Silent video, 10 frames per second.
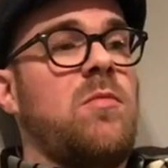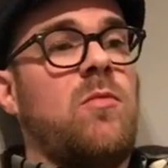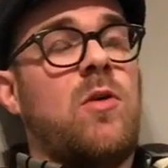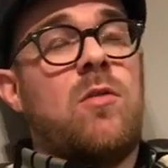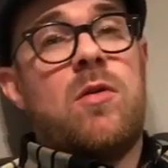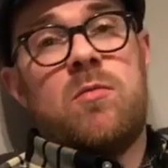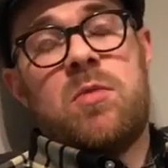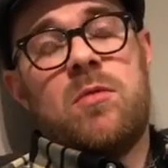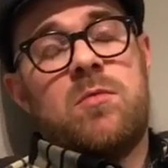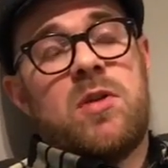well,
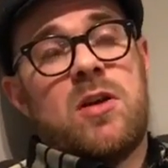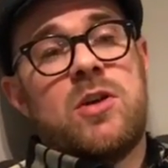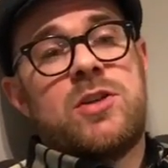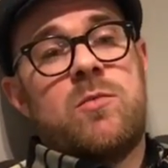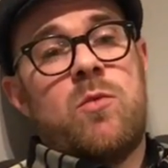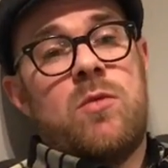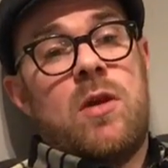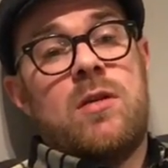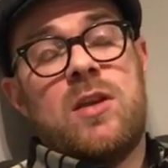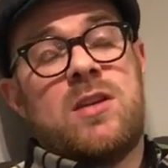percussion,
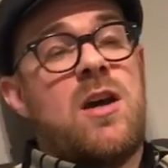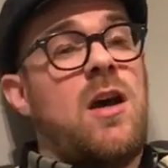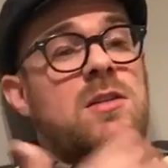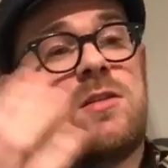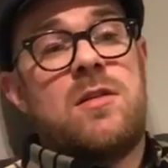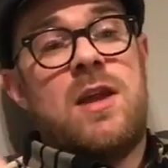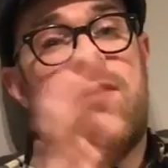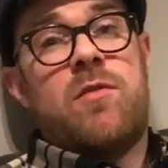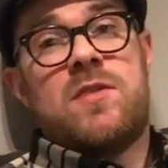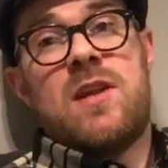like guitars and
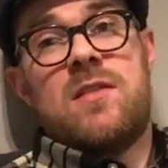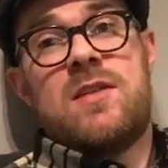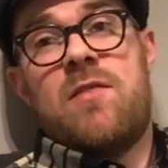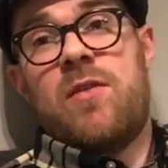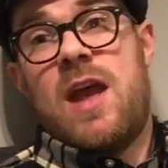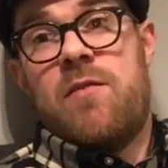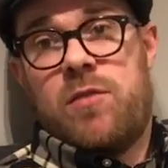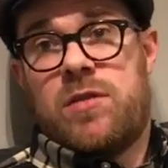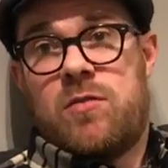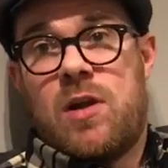
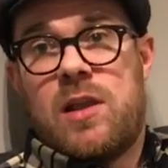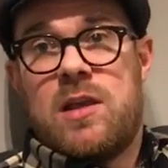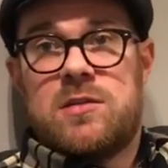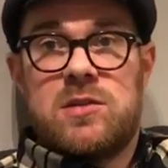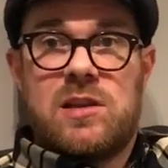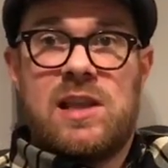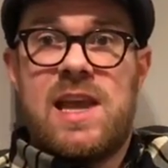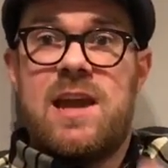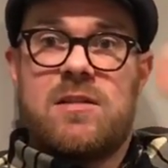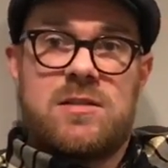everything really is just
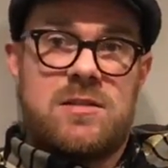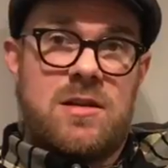layers.